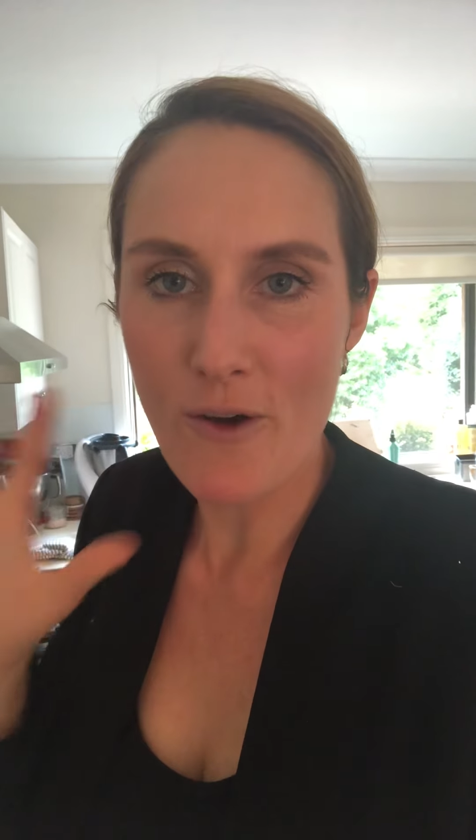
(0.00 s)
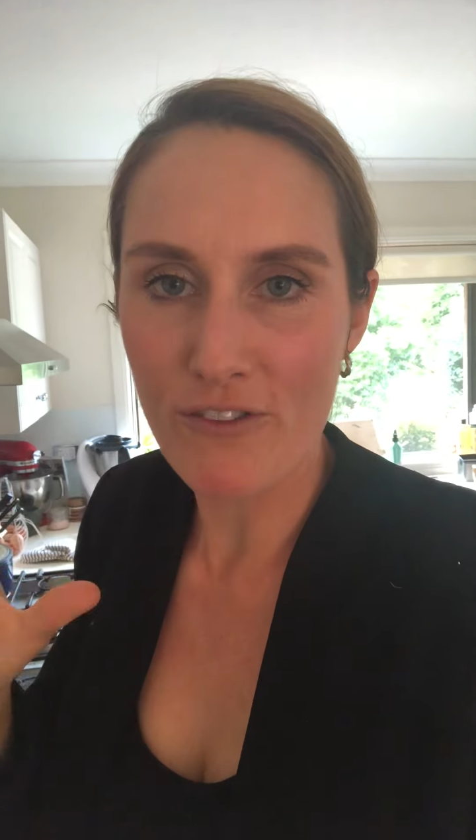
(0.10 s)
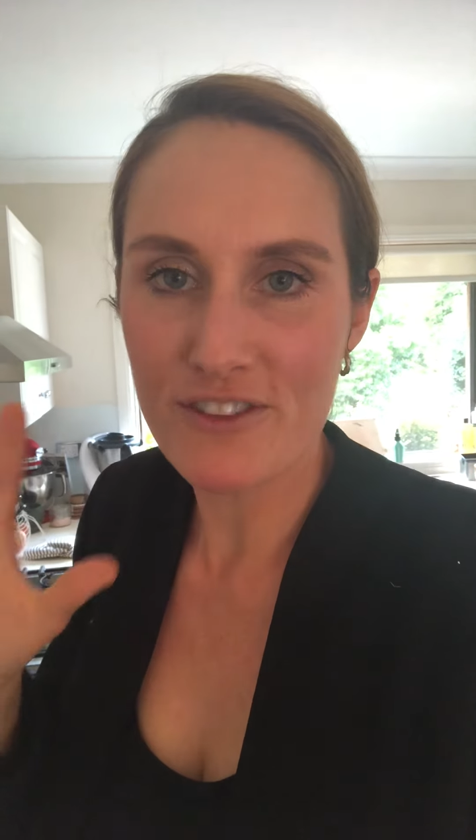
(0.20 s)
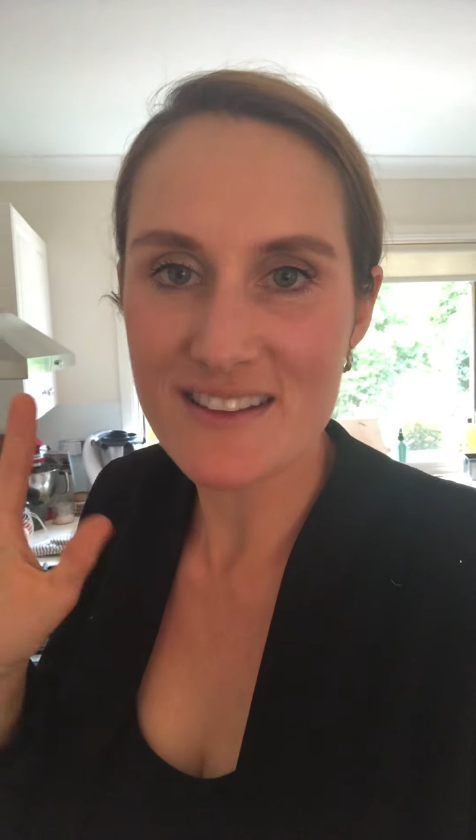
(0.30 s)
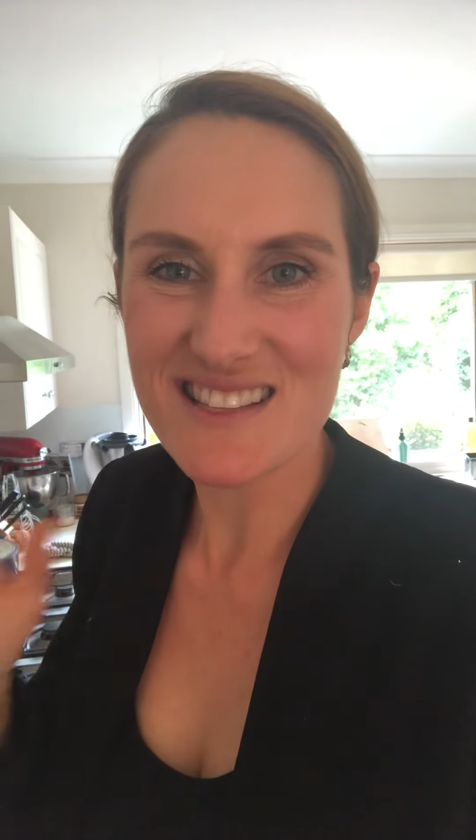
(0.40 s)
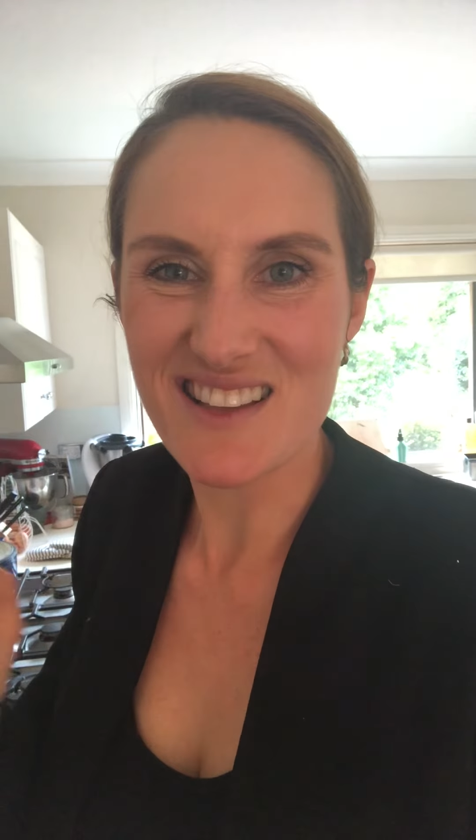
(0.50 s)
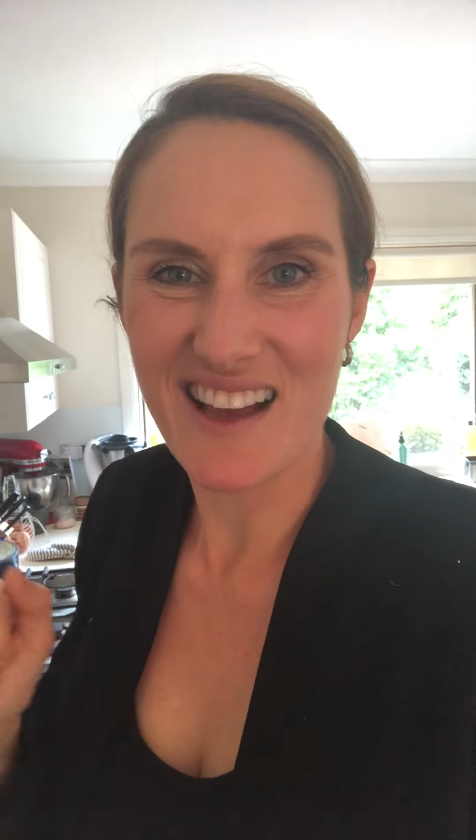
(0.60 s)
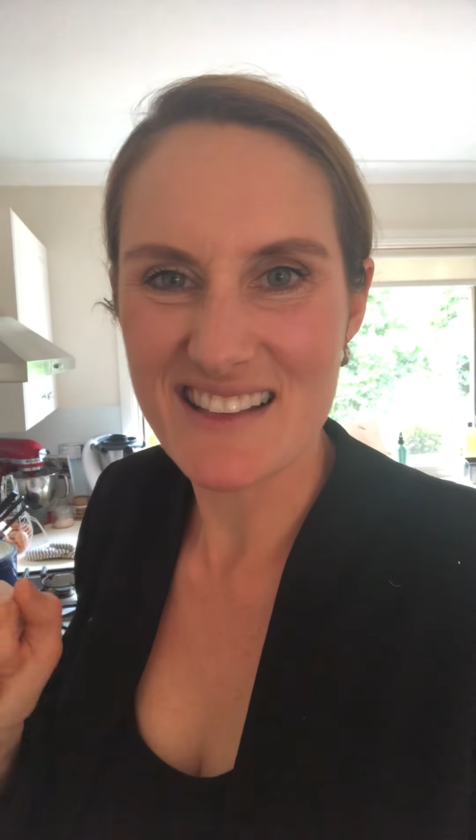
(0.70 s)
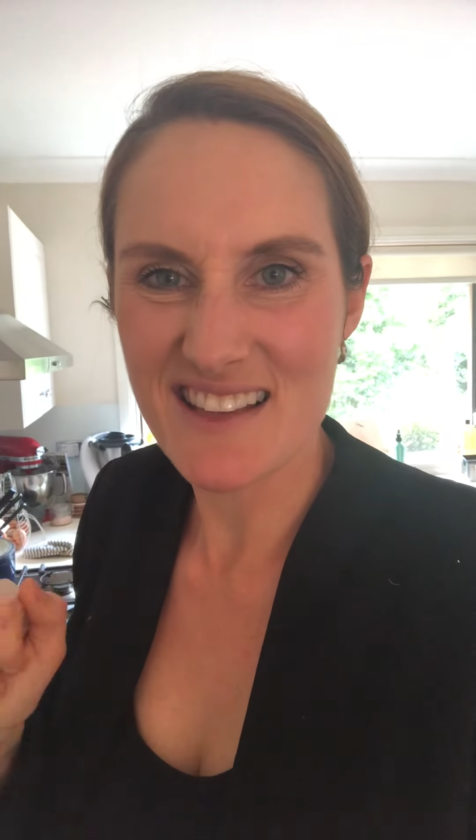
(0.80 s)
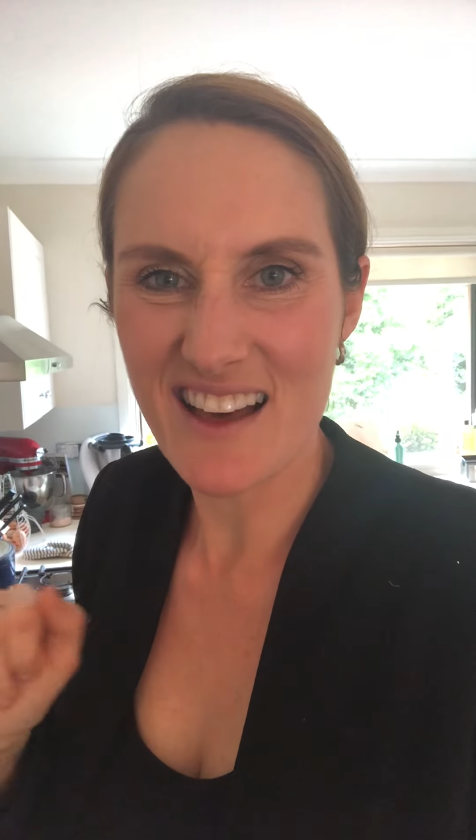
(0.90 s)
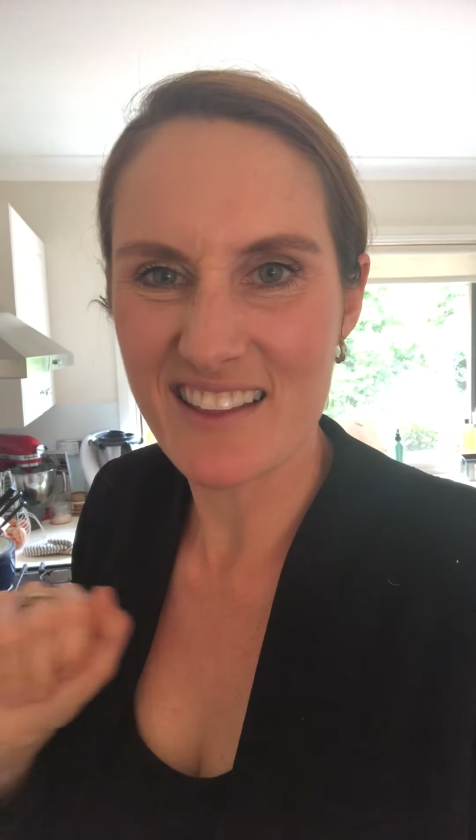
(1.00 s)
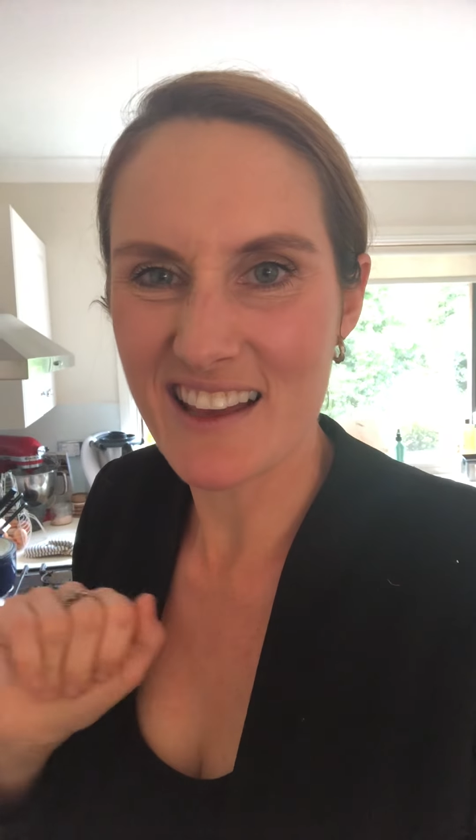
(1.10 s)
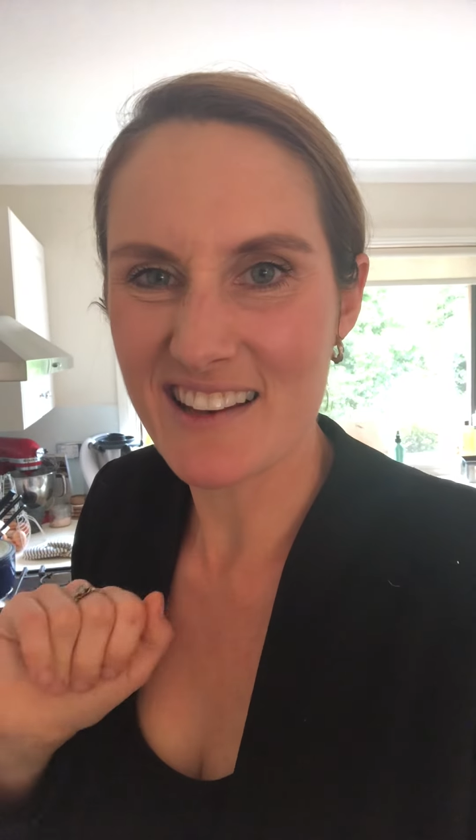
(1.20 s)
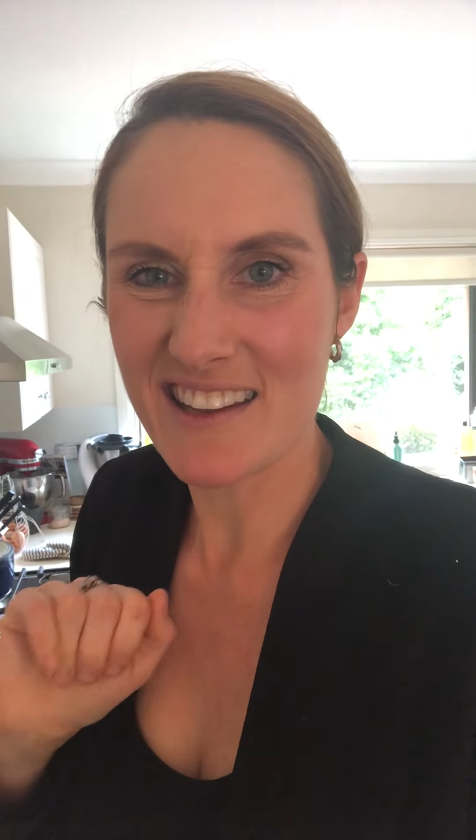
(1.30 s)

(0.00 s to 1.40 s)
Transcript: obvious signs are that